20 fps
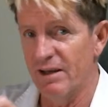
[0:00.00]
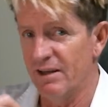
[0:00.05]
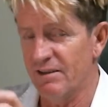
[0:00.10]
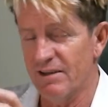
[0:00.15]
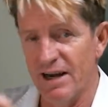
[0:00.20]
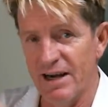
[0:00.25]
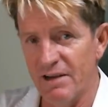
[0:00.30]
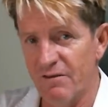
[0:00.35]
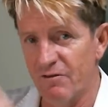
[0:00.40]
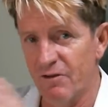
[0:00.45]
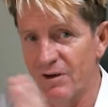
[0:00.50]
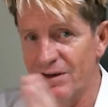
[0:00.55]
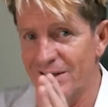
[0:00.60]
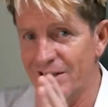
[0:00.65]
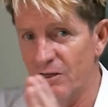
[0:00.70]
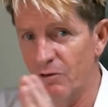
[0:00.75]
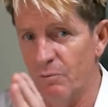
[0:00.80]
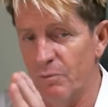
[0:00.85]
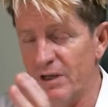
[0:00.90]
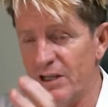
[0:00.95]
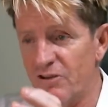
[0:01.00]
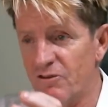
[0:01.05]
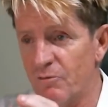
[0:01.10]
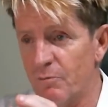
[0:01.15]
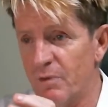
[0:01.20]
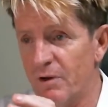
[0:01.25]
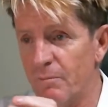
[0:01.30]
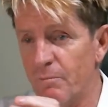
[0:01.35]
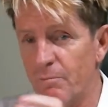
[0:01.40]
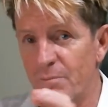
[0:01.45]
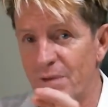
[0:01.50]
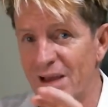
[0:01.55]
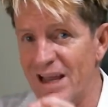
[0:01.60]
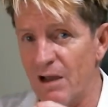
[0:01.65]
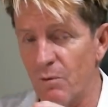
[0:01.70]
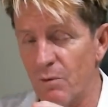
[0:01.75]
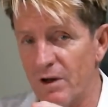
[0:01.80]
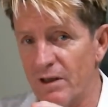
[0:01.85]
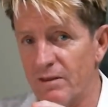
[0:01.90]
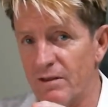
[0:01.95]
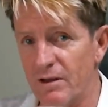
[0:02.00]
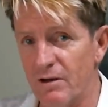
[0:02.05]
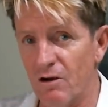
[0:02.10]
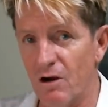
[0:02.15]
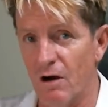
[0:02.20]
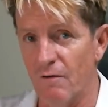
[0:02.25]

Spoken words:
That's only for little bits, but bear with it.